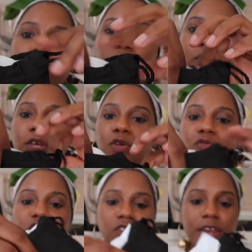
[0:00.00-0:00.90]
little
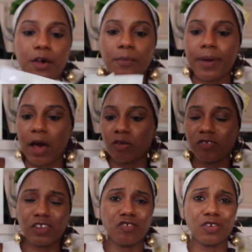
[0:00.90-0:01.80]
cute Chanel
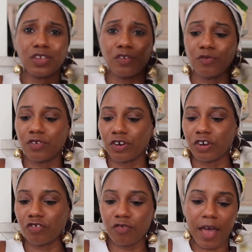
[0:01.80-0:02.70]
pouch that you can use
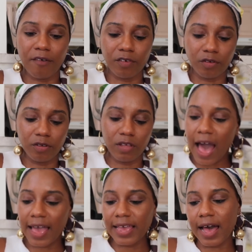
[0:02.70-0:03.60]
during travel.
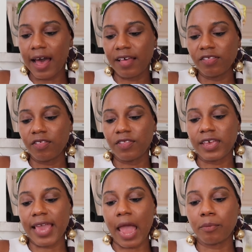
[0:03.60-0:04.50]
I got the
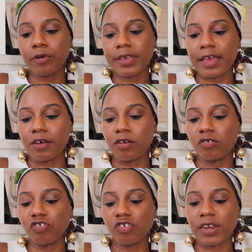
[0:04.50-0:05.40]

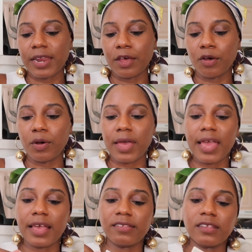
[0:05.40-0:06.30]
Gabrielle Chanel
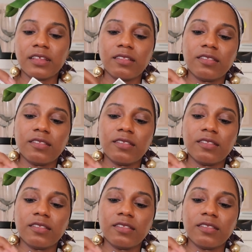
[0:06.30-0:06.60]
Essence